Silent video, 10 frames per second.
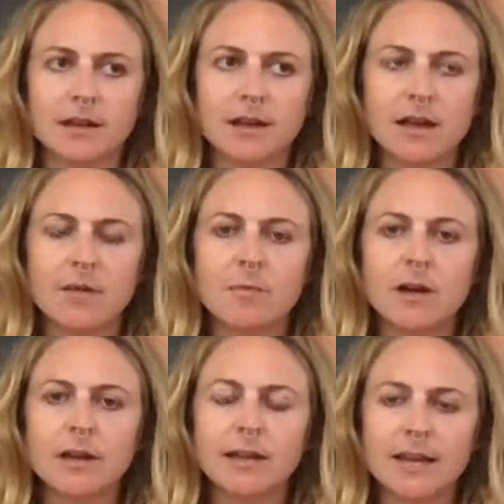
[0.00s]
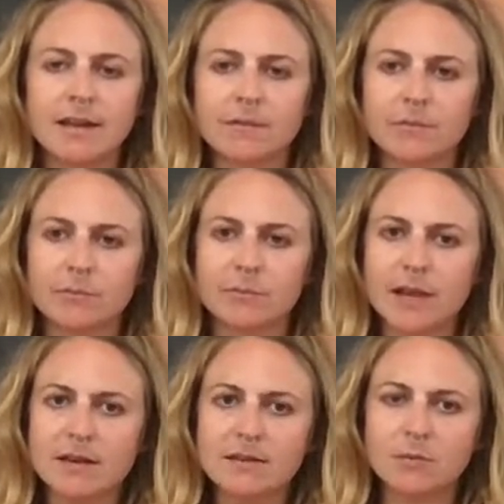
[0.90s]
And when I get
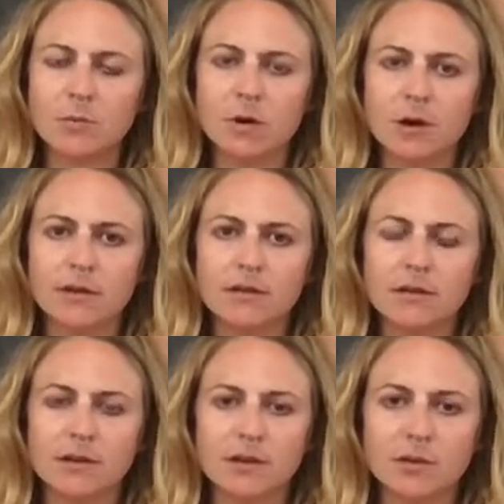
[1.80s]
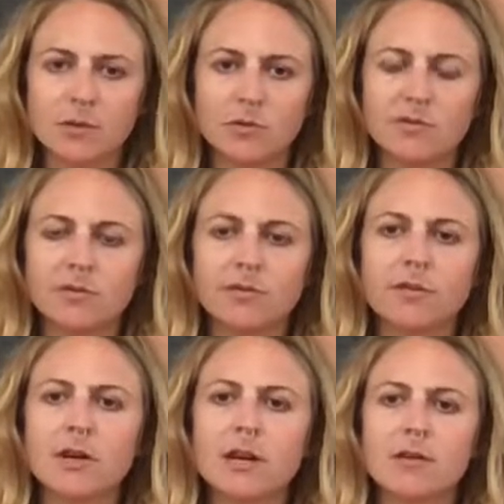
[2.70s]
into 1, you'll
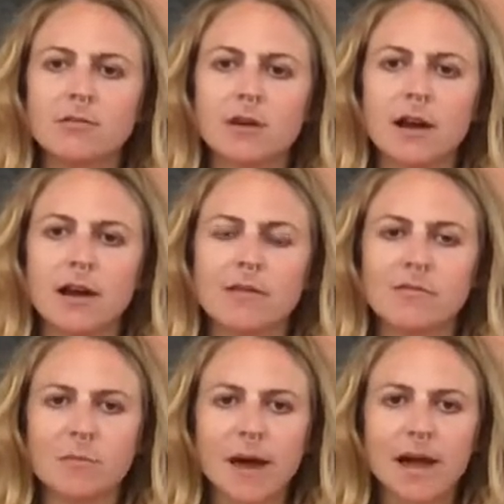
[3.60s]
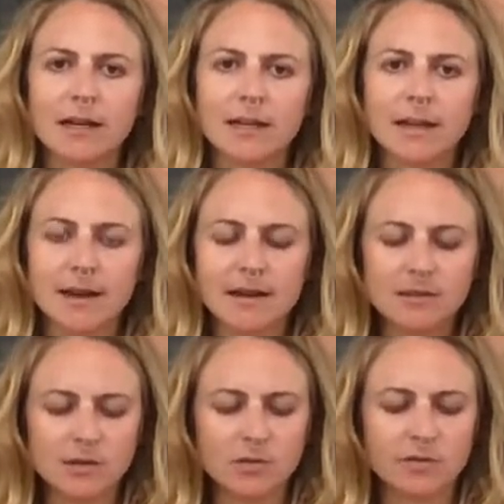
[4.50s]
fully arrive back
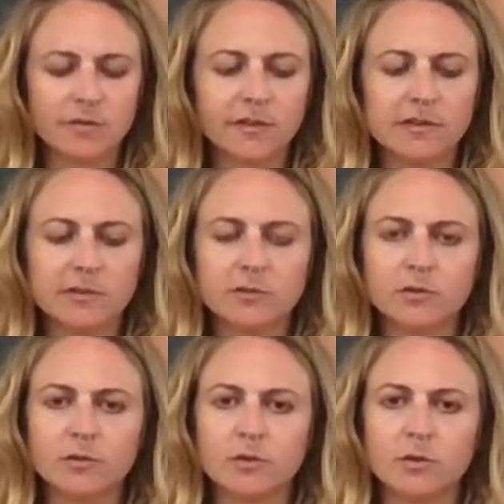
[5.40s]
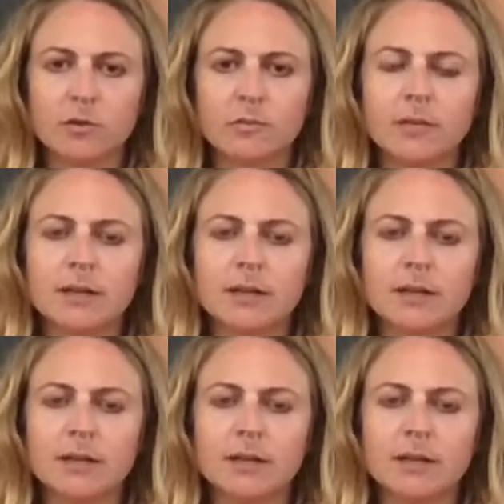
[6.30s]
into your physical form.